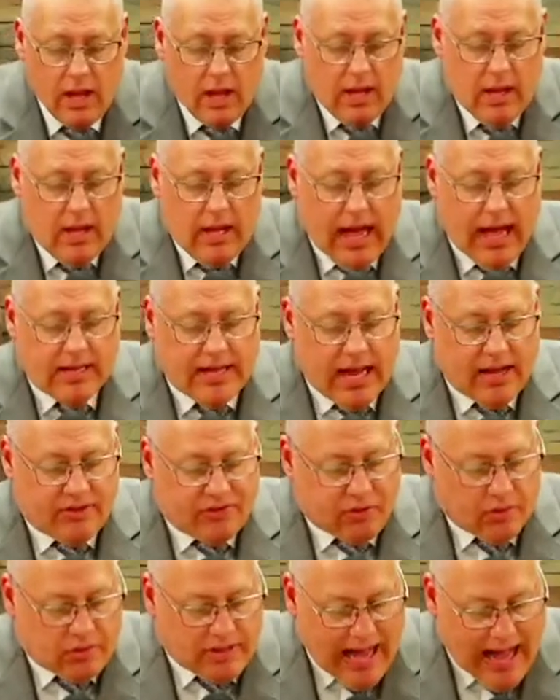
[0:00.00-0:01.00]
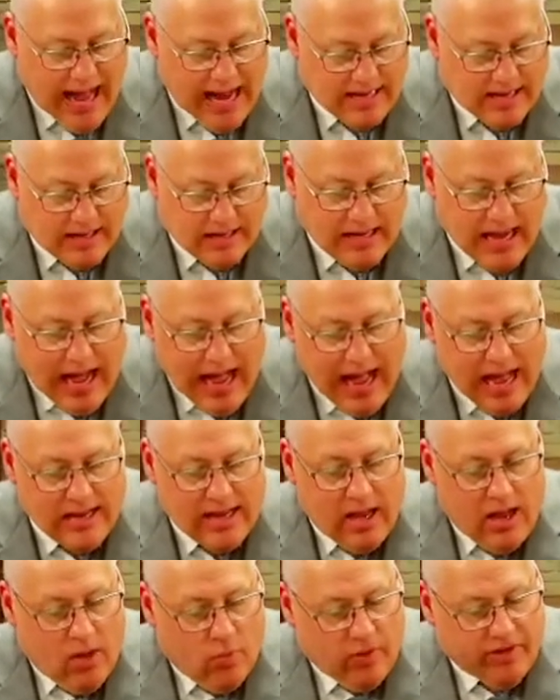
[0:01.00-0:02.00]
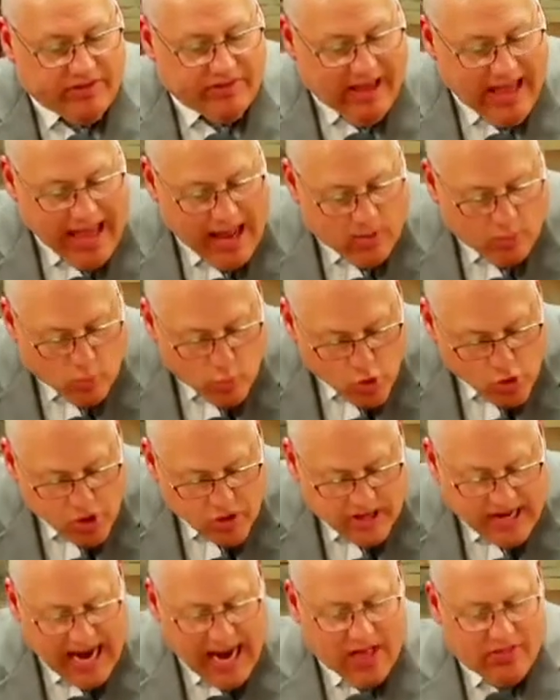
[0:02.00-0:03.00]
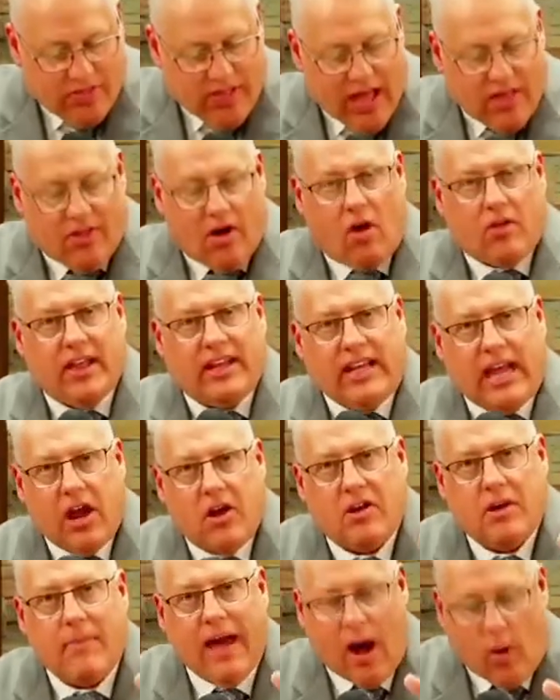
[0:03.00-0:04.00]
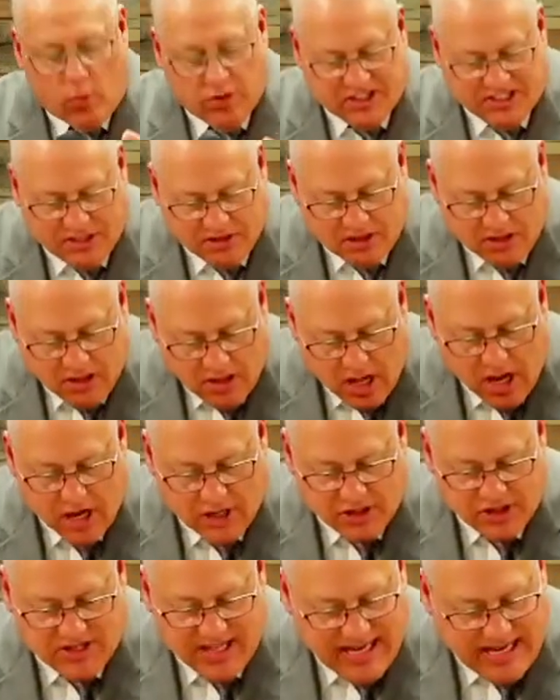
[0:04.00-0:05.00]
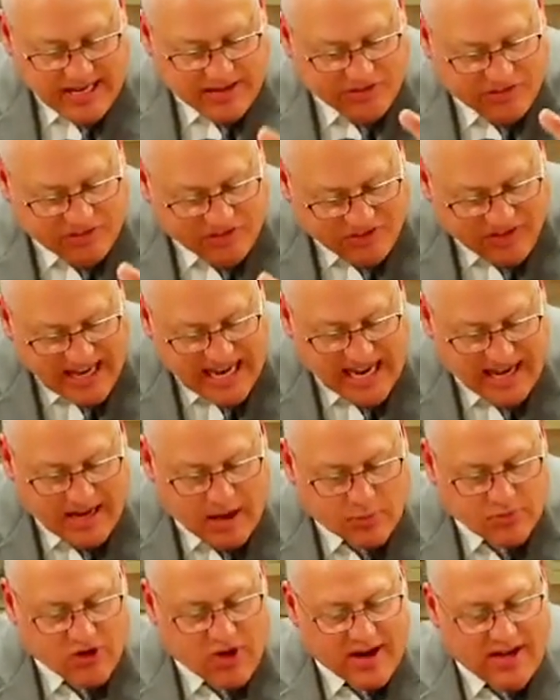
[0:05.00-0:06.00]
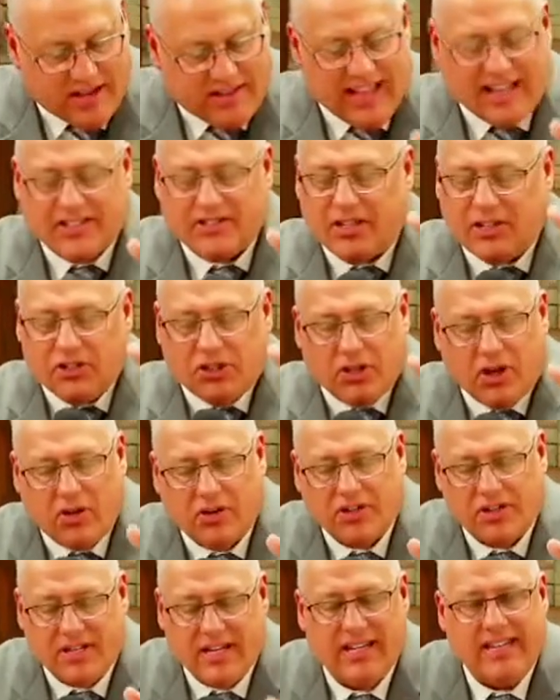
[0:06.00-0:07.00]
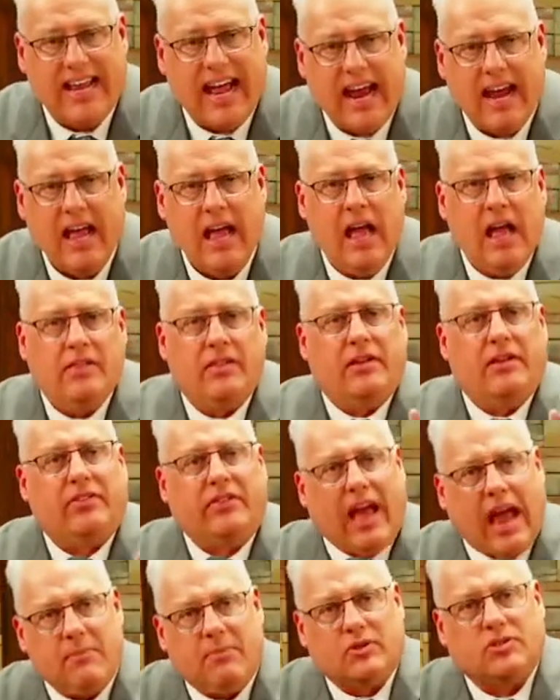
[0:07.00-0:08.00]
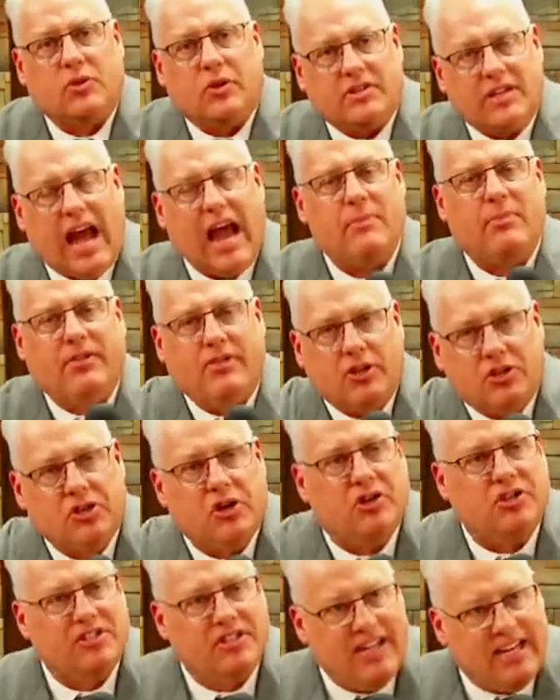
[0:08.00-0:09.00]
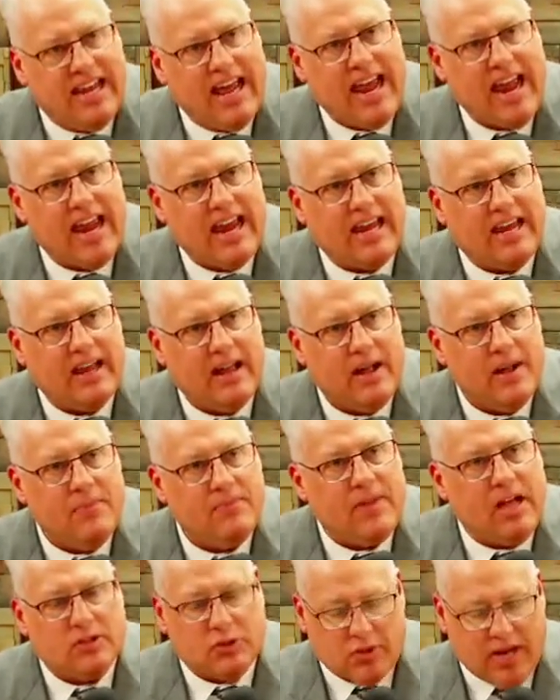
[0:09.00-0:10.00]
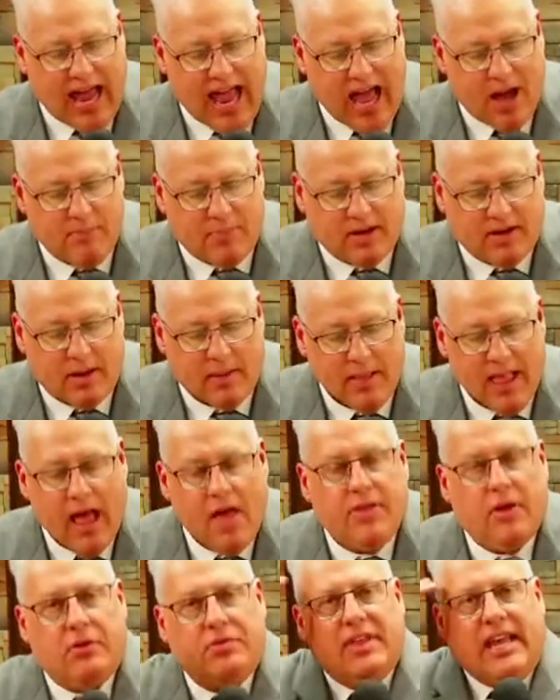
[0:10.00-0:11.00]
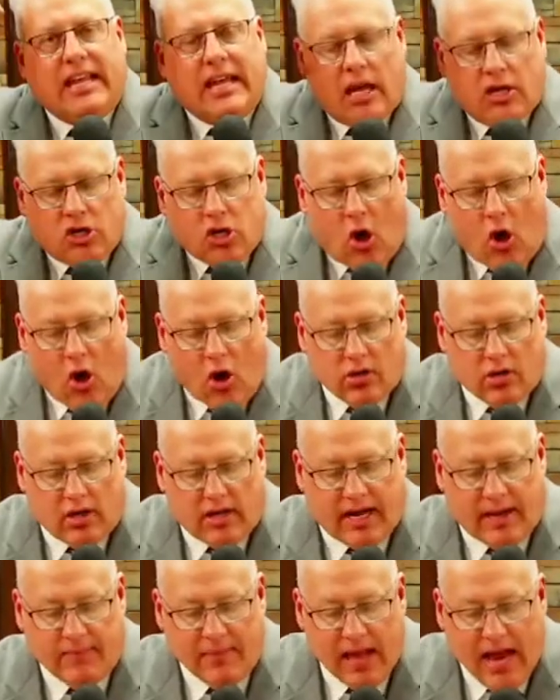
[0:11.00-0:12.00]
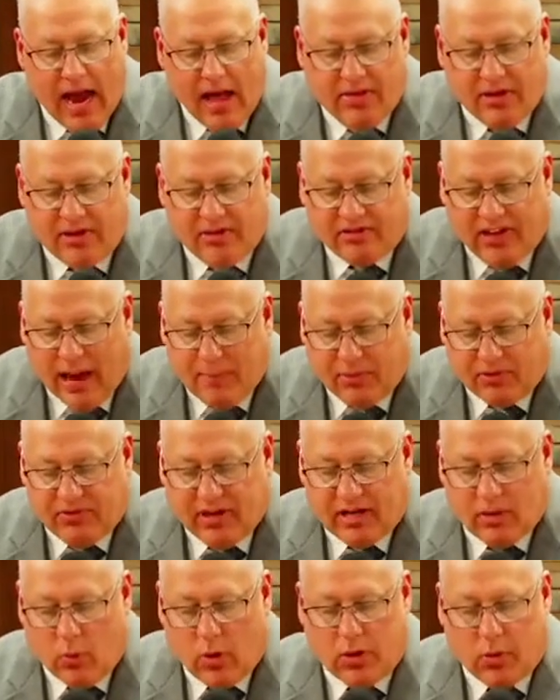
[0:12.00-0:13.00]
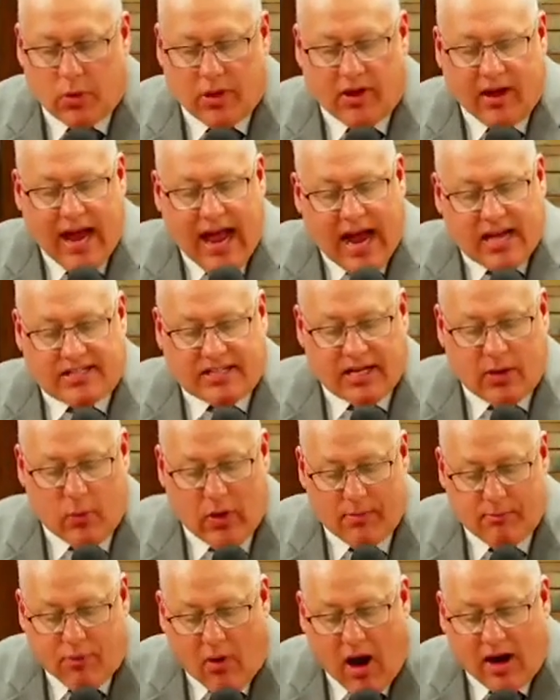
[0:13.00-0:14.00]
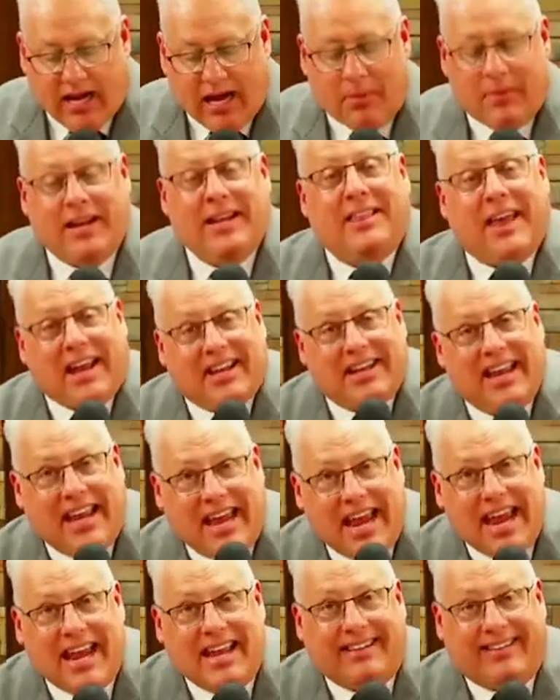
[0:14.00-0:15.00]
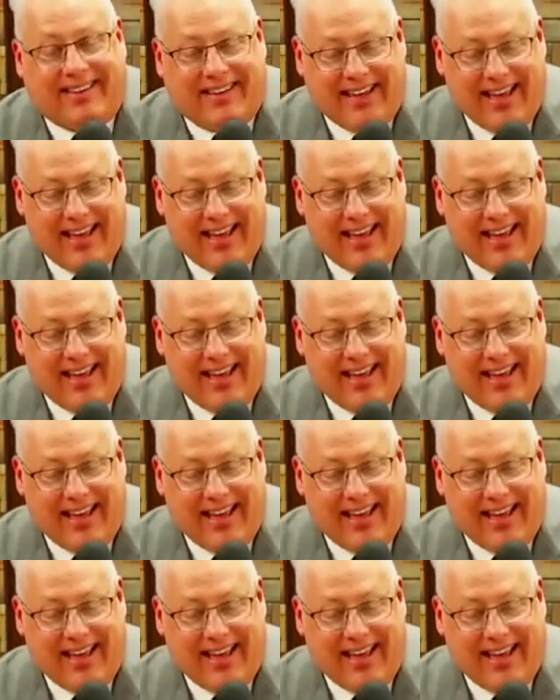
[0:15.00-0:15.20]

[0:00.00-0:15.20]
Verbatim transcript: And, and so God, God was at work, and, and all they cared about was their lunch. They didn't see it. I'm trying to, that's the church today. The disciples are a type of the church today. That's what happened. They're thinking carnally. And the disciples said to one another, Has anyone brought him anything to eat?